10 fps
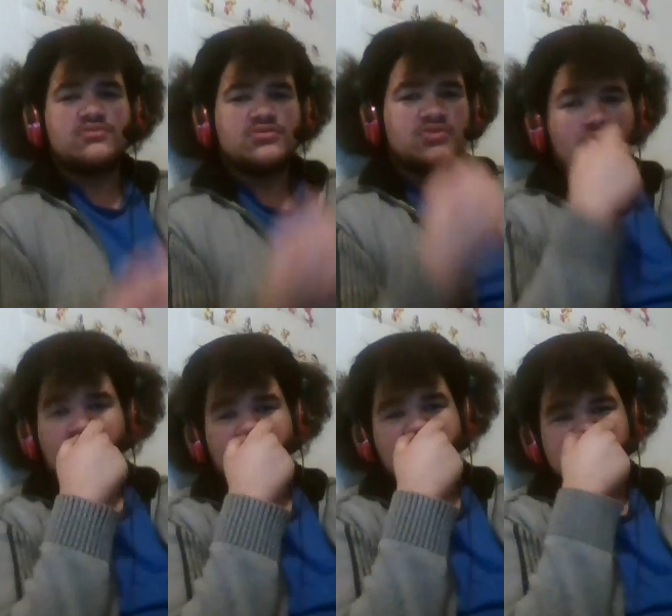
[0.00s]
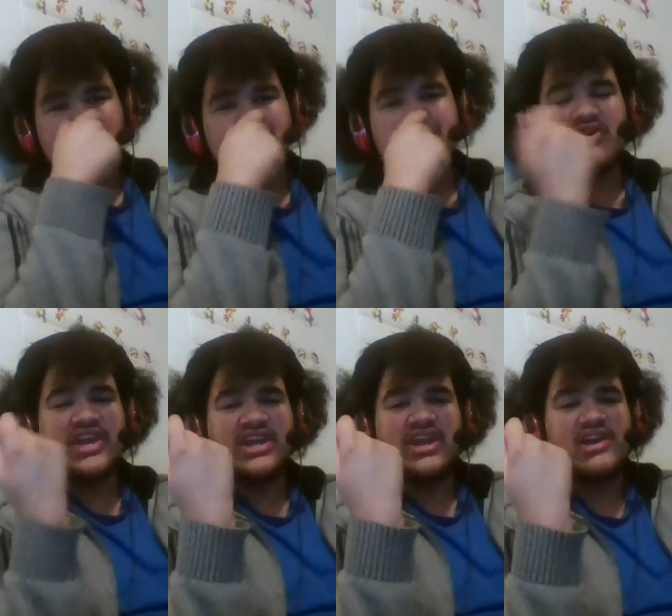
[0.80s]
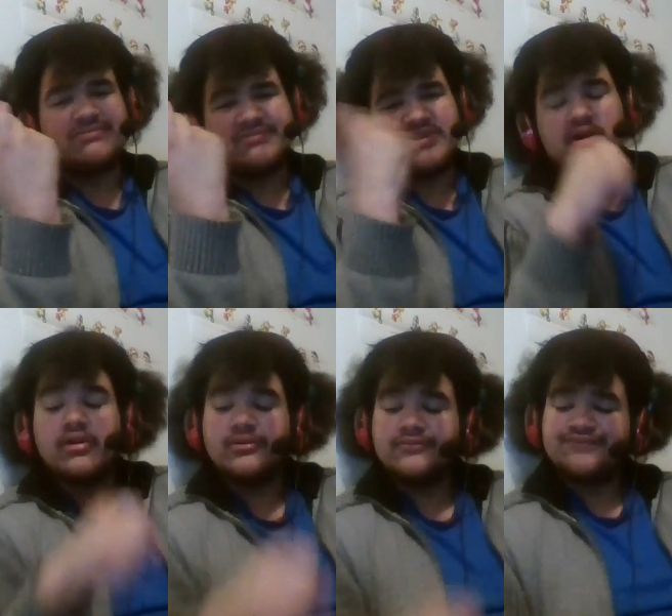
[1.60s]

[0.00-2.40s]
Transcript: Throw a Rasen Shuriken at him, I don't know.